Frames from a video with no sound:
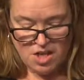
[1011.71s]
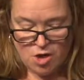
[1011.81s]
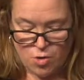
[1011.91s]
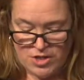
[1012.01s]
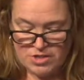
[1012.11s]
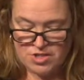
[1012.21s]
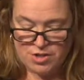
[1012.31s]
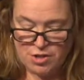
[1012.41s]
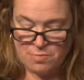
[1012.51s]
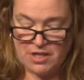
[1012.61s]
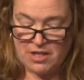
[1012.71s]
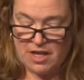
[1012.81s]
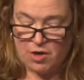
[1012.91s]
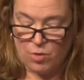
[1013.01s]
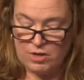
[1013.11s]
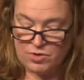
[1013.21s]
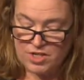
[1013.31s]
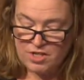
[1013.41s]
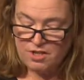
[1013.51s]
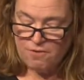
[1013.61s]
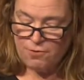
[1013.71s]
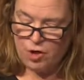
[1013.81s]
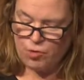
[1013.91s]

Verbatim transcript: According to Erdman, and I quote, for